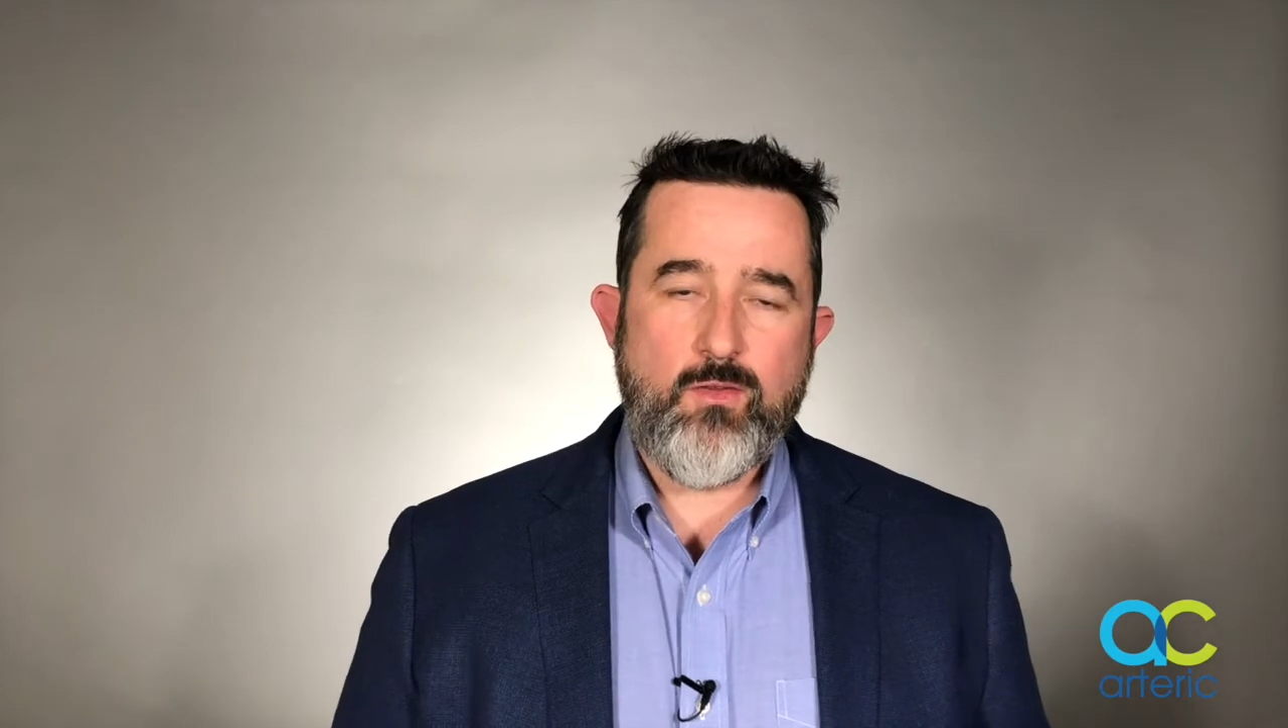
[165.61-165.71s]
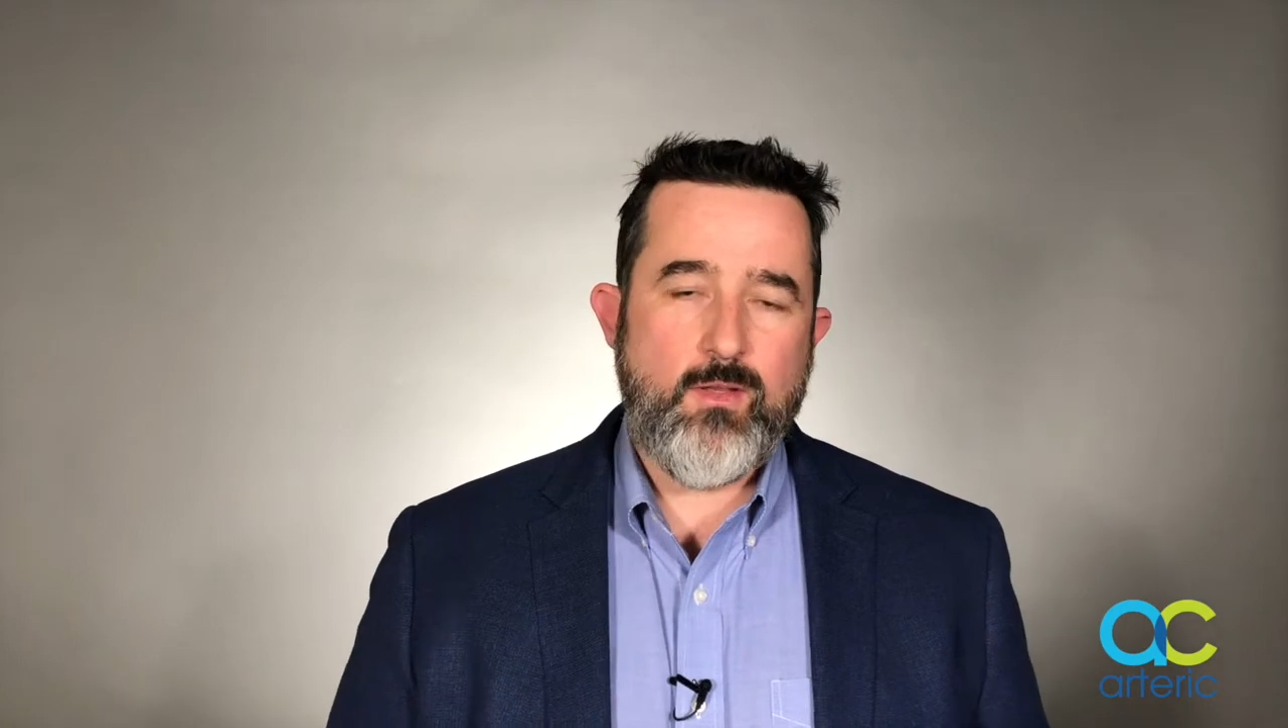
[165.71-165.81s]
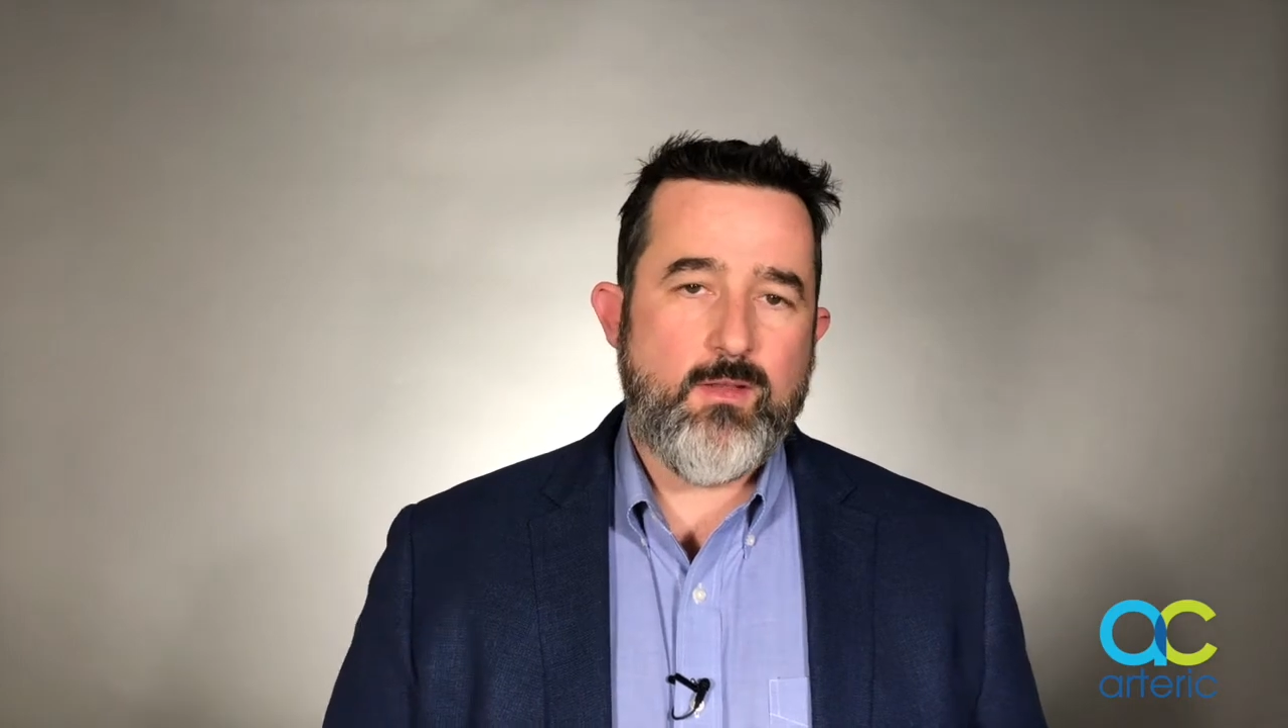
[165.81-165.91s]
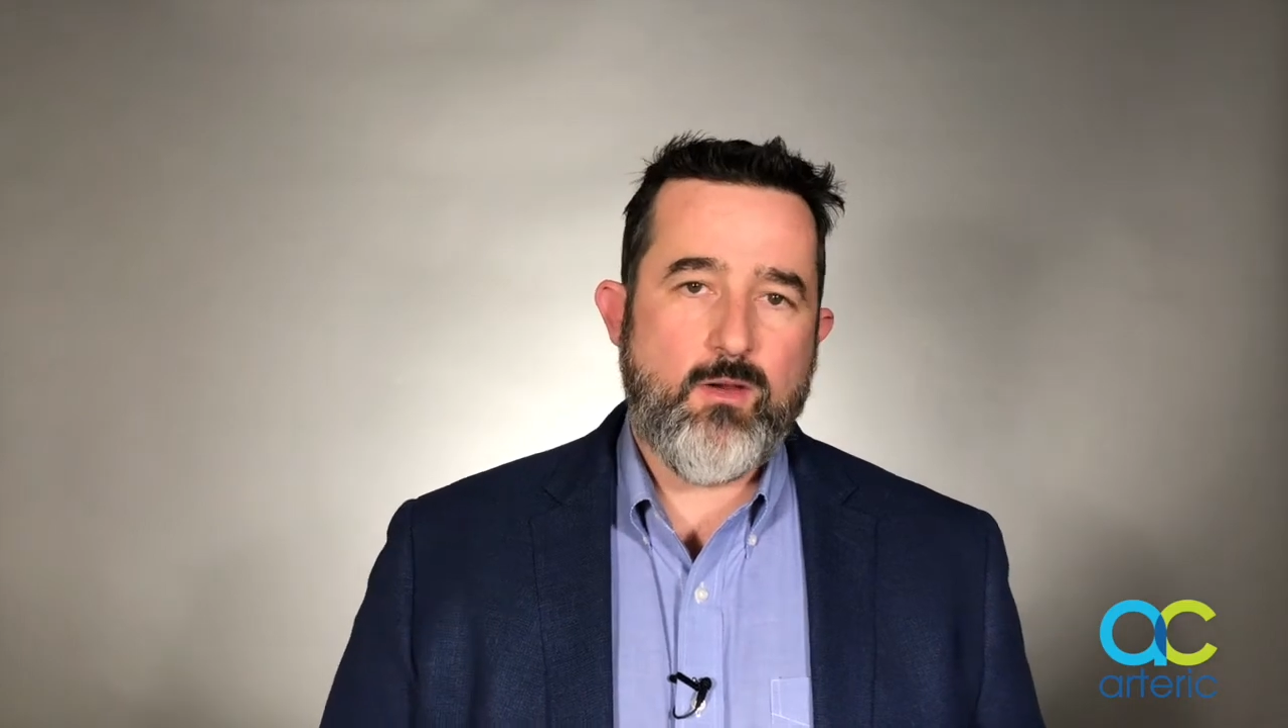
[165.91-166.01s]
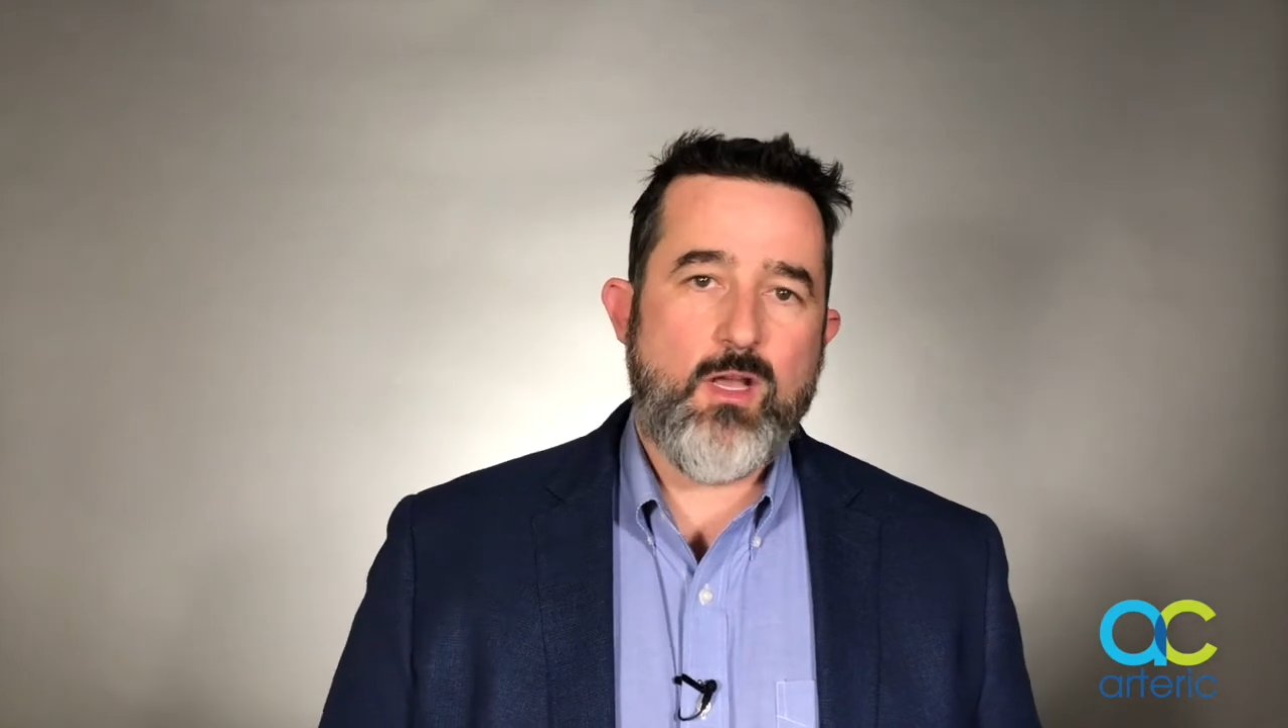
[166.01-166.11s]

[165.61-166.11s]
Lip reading: so that their